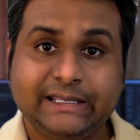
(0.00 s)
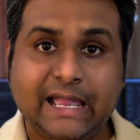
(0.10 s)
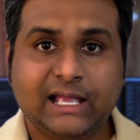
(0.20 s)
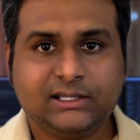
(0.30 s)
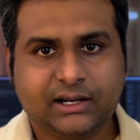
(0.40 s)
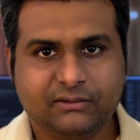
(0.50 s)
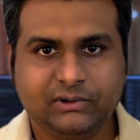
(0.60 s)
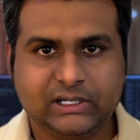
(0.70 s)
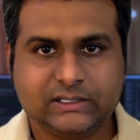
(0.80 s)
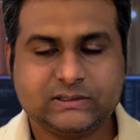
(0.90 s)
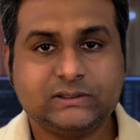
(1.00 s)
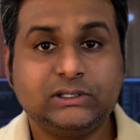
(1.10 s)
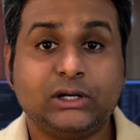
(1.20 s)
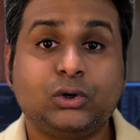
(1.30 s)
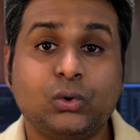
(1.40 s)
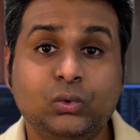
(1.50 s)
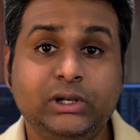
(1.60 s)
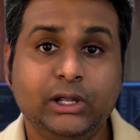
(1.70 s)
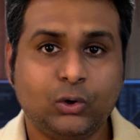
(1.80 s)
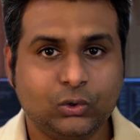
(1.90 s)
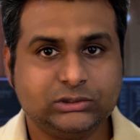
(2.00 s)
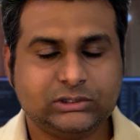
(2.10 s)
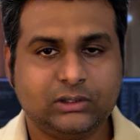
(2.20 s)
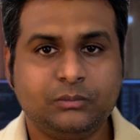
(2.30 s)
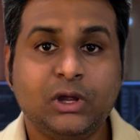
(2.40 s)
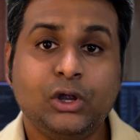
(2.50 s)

gather evidence that truly holds up